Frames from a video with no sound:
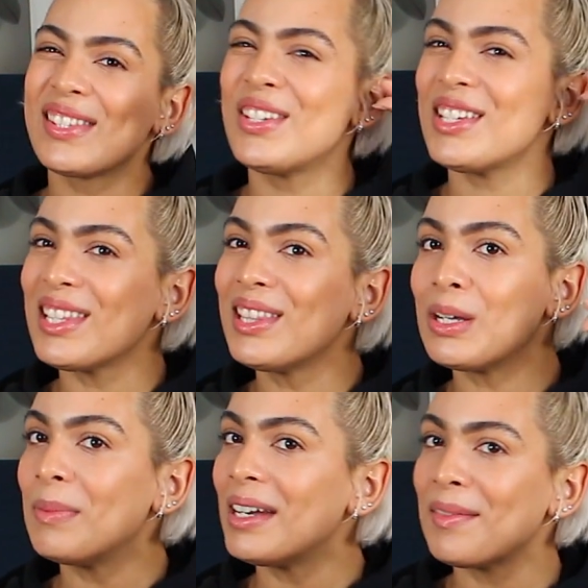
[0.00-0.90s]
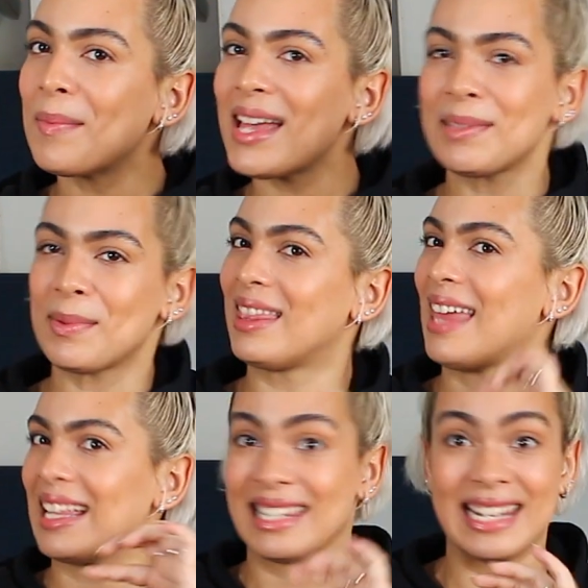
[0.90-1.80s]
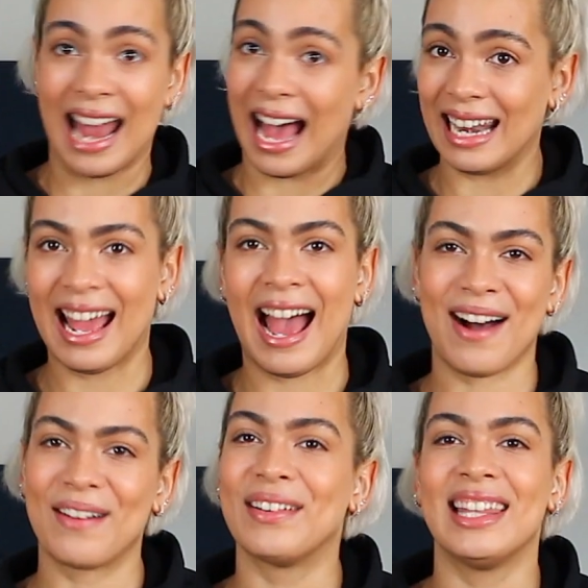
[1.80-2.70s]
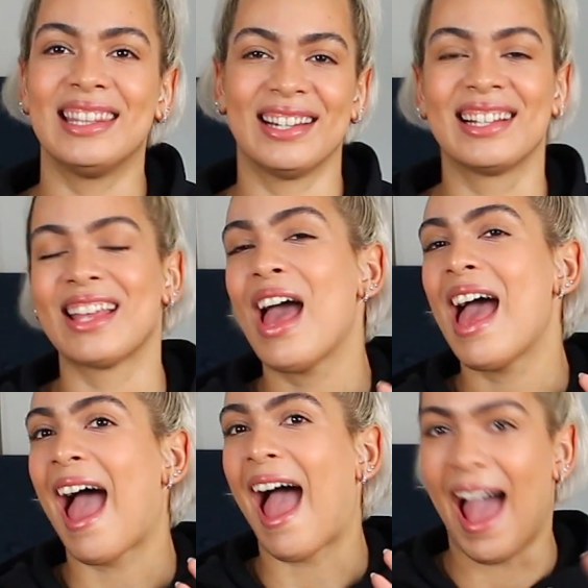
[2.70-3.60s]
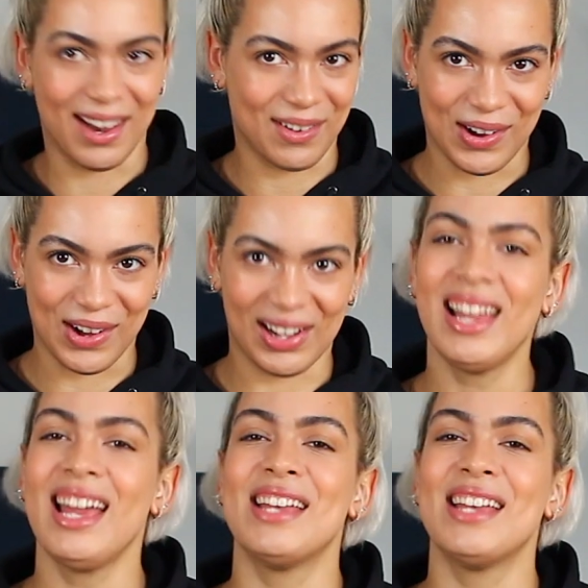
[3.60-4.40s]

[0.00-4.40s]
just a little bit of a mess, but that's not how it looked at all.